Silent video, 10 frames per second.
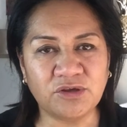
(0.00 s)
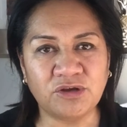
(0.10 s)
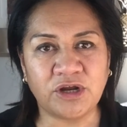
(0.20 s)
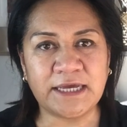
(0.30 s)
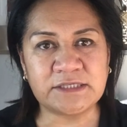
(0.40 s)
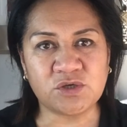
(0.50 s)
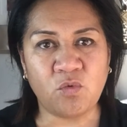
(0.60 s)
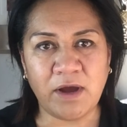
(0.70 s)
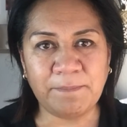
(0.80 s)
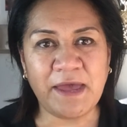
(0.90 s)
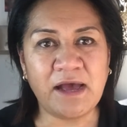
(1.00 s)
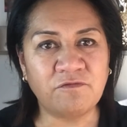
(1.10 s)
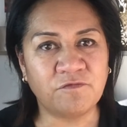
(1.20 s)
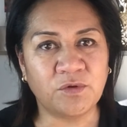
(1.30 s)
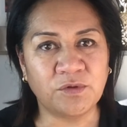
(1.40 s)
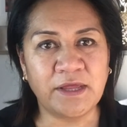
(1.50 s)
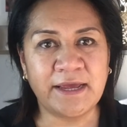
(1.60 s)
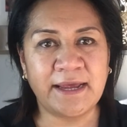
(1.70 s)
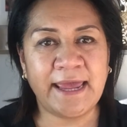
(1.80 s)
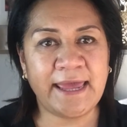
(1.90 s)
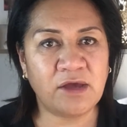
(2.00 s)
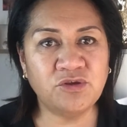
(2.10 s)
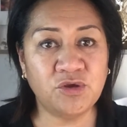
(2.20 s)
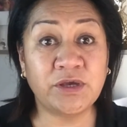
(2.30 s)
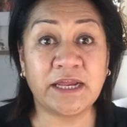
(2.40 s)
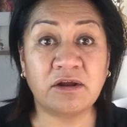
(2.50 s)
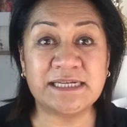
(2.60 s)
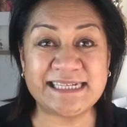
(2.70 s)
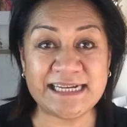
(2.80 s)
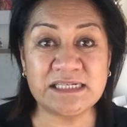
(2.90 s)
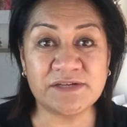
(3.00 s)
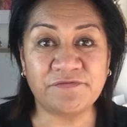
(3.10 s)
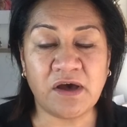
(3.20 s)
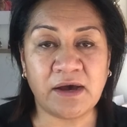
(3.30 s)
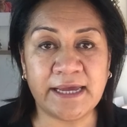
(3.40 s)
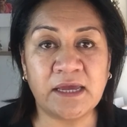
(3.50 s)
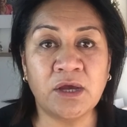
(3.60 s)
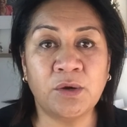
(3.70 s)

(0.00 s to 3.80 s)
it's quite powerful how you can identify